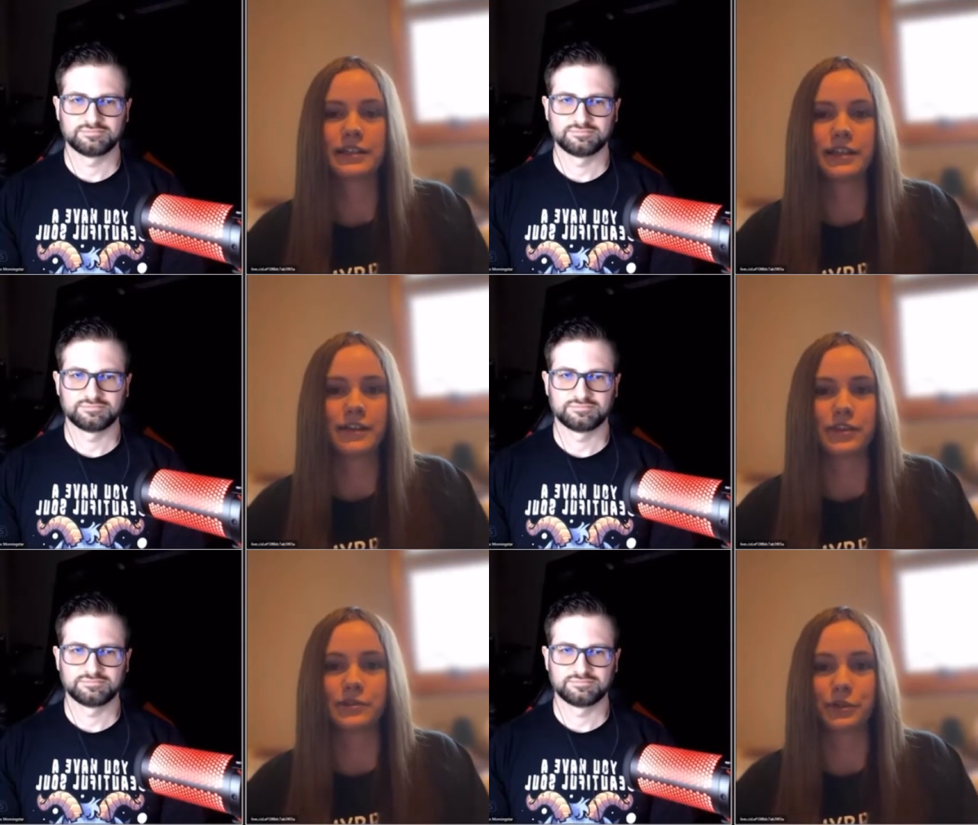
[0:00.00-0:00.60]
Speaker 1: if
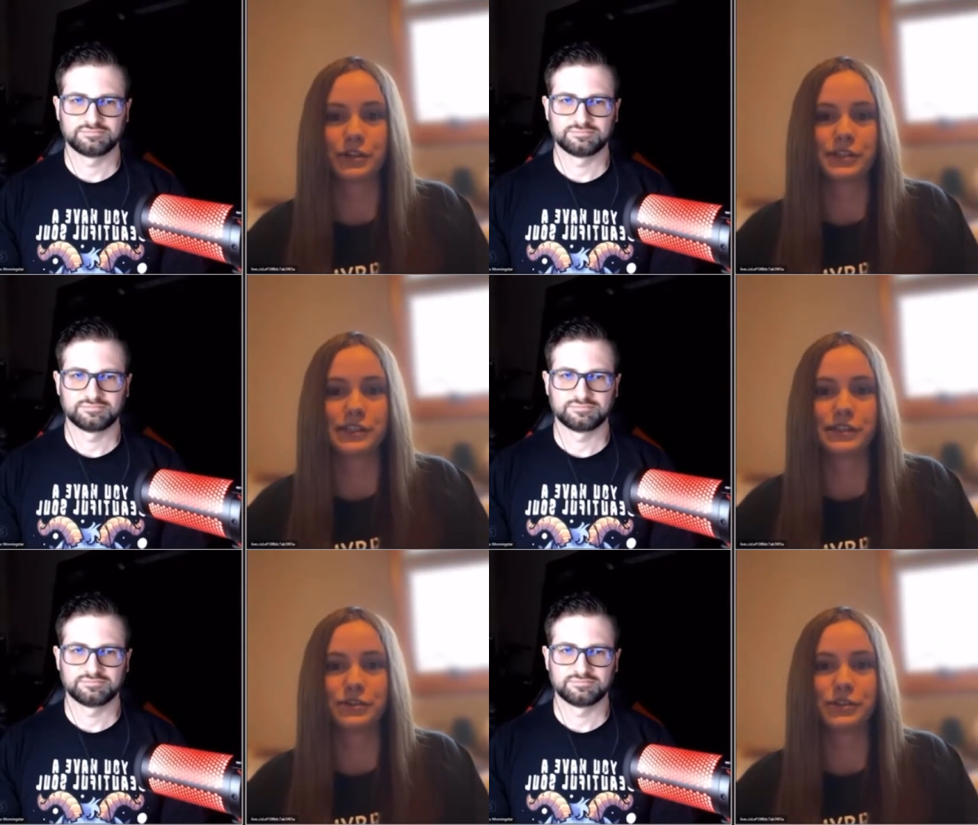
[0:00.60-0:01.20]
this person
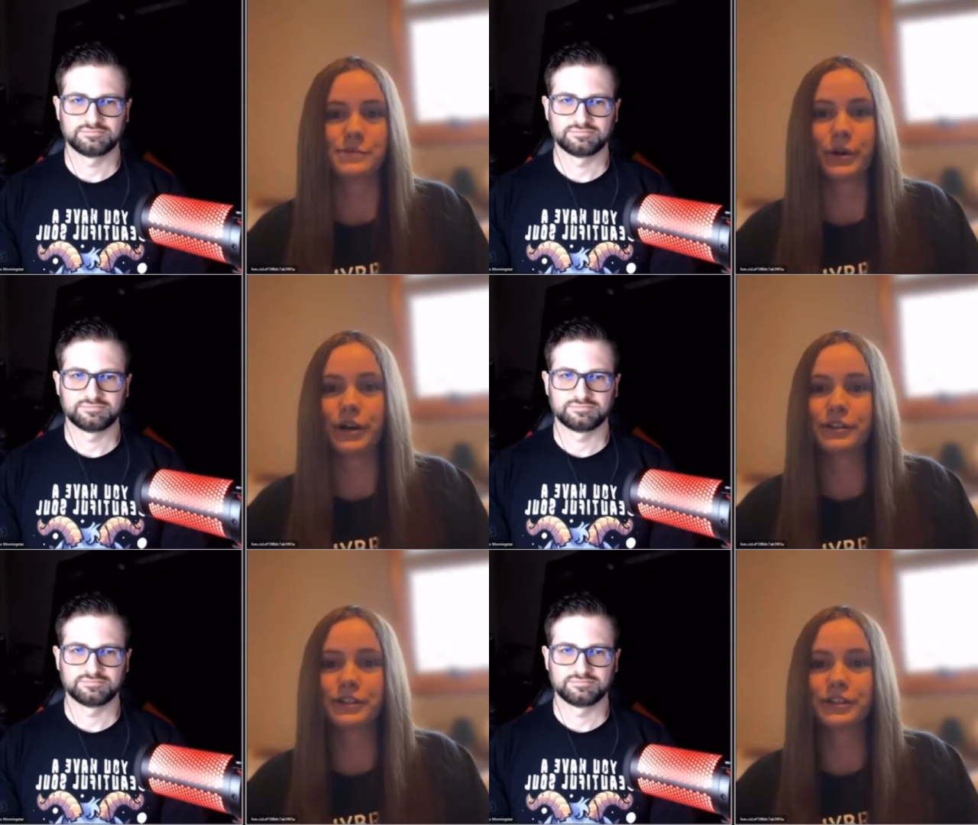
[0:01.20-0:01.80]
is just
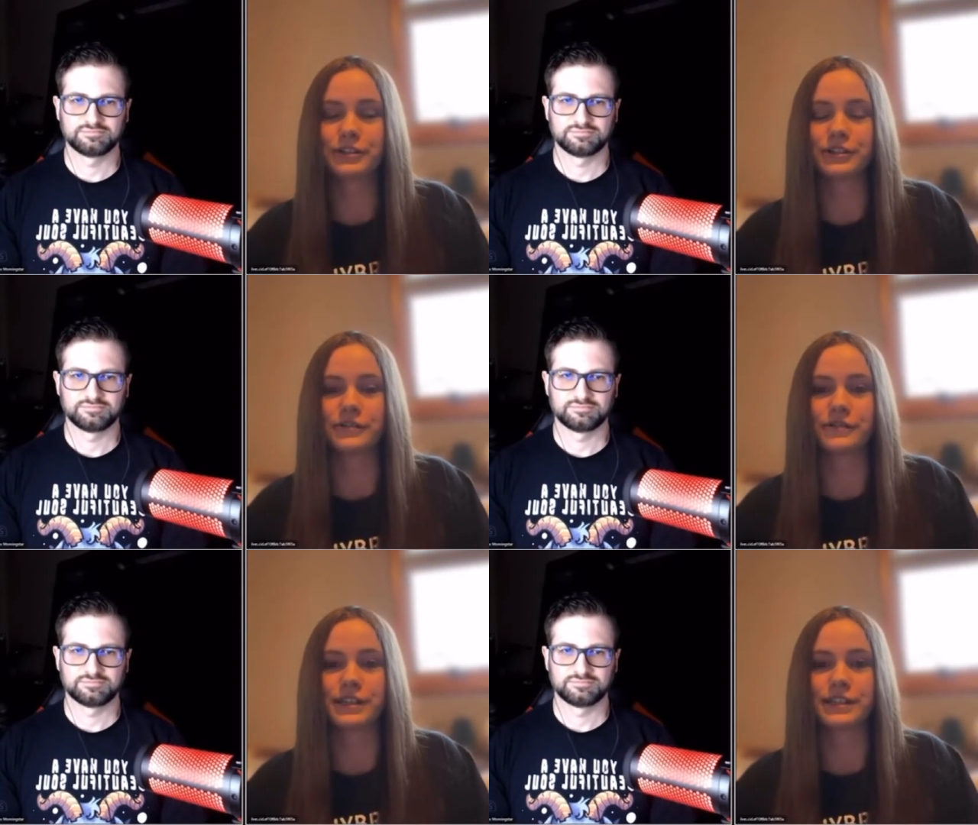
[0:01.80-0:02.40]
bonkers or
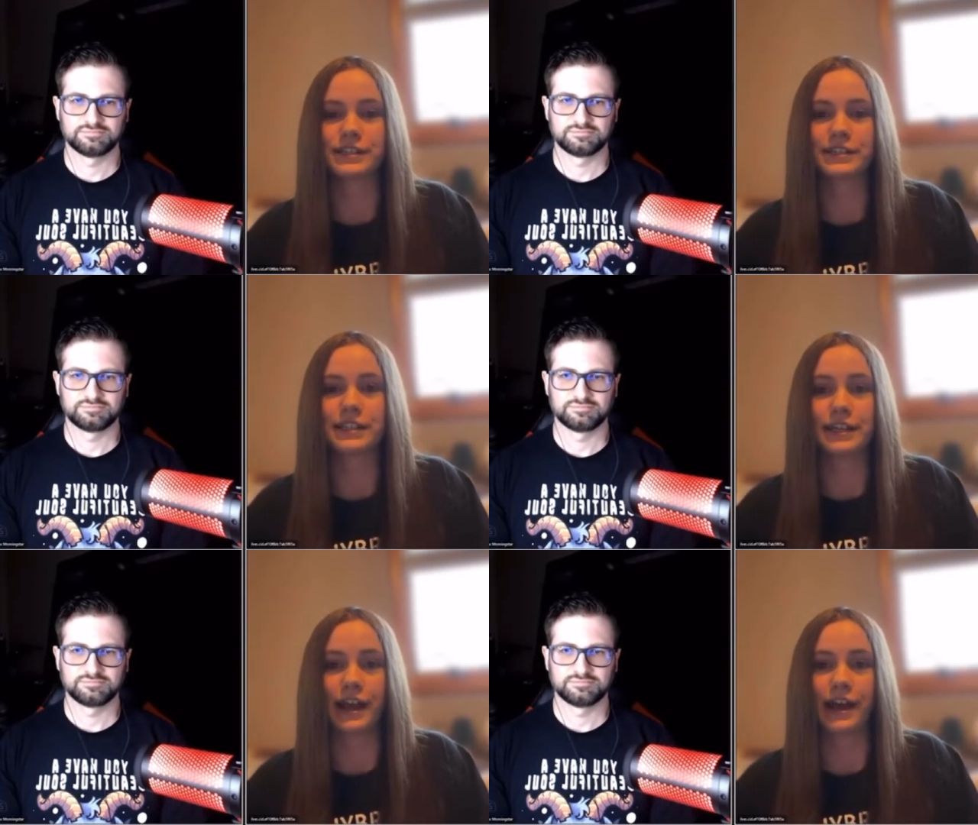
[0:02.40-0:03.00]
if this
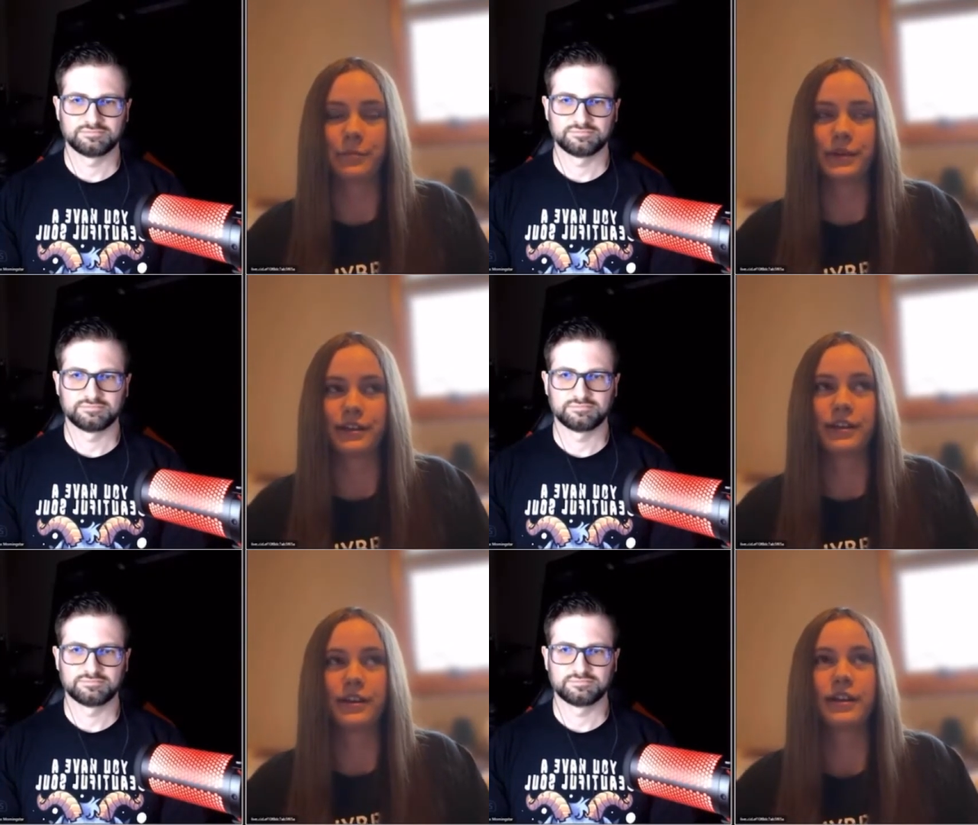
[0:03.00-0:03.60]
can happen.